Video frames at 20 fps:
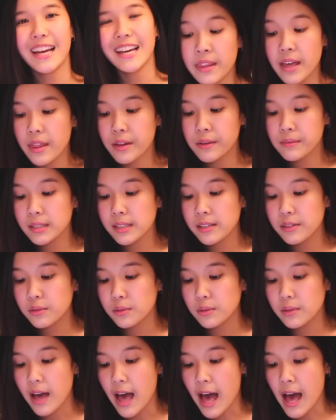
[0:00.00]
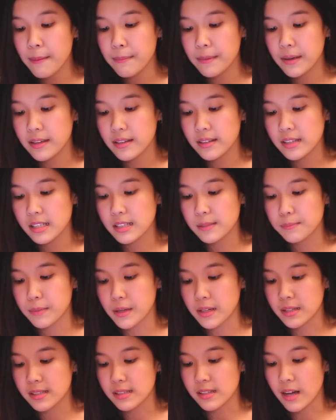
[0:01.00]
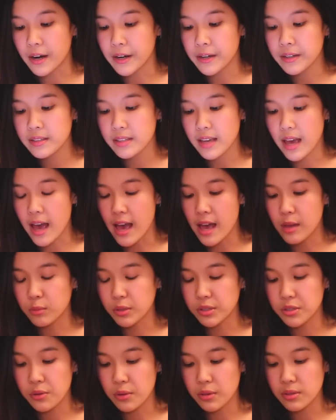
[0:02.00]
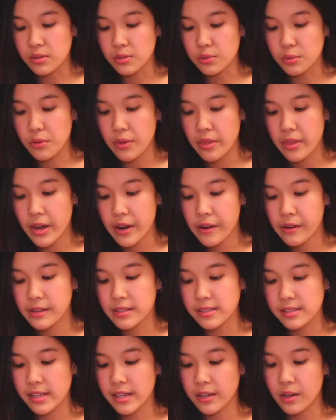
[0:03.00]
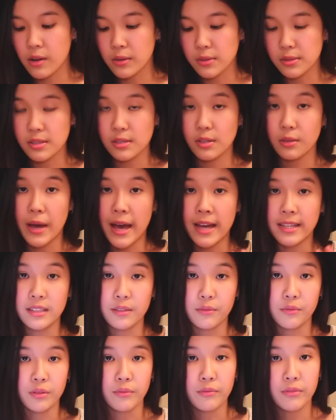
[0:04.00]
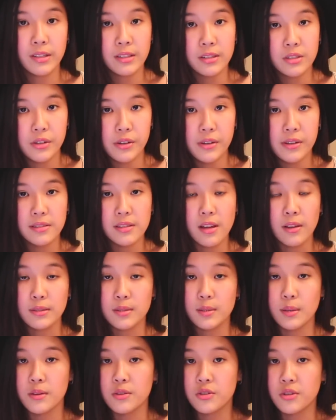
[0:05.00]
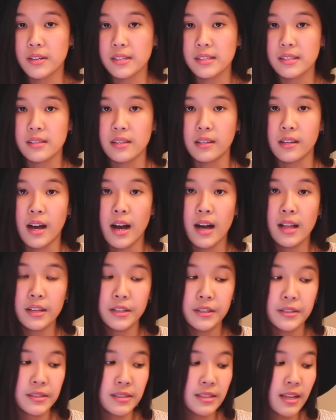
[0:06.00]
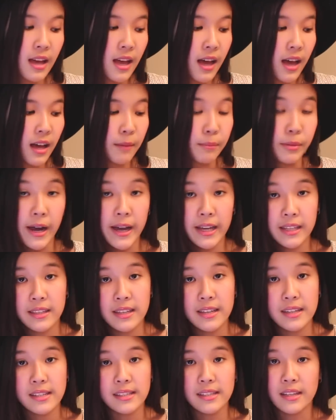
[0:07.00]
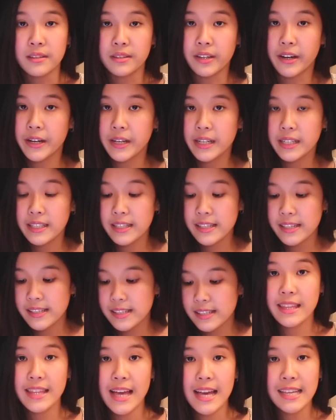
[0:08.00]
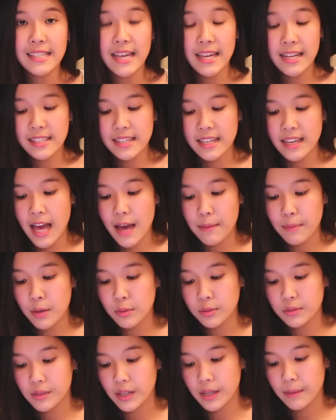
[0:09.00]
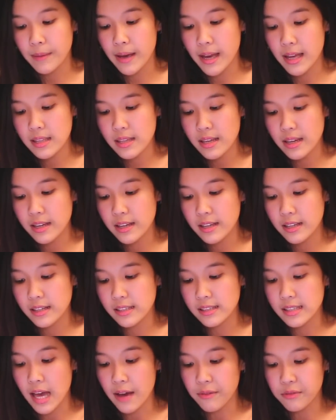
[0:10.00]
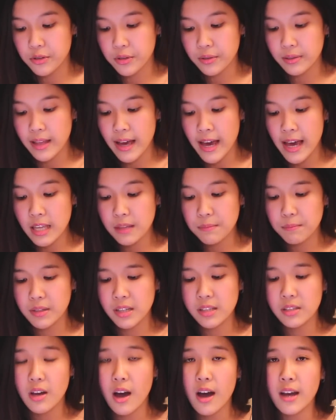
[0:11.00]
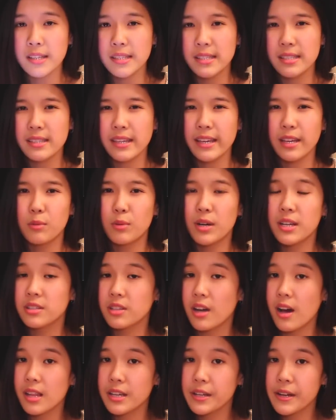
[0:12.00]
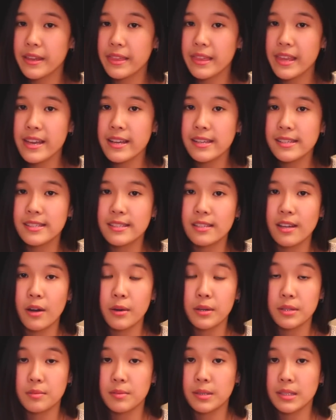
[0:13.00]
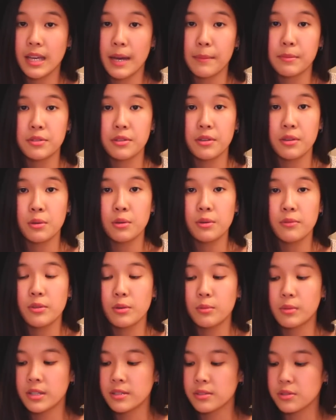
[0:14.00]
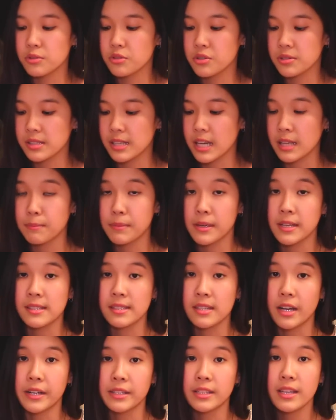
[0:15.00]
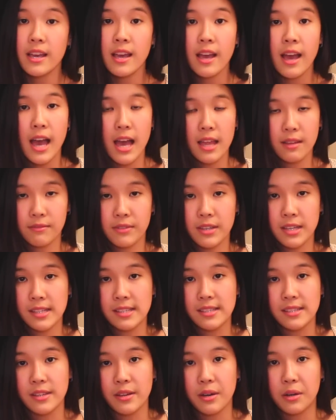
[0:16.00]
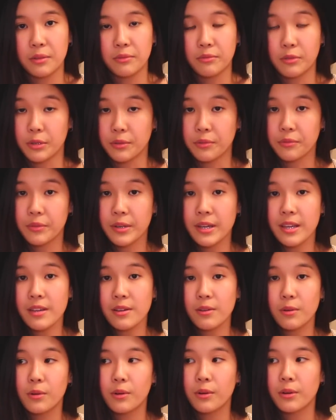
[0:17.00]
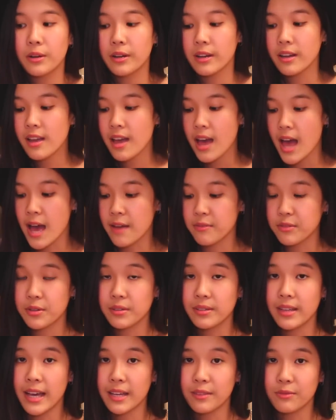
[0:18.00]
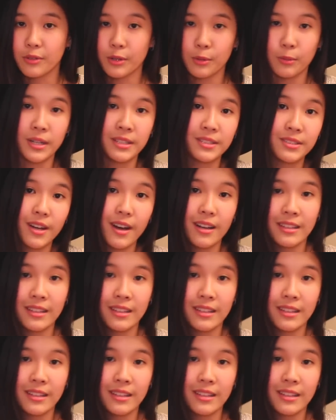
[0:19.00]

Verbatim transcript: Another really cool app is PicsArt and what you can do there is like also add different filters, also adjust the colors, brightness and darkness. The last editing app I would recommend is Afterlight, but it costs like $1 I think, so it's really up to you if you want to just get PicsArt and VSCO for free or Afterlight for $1.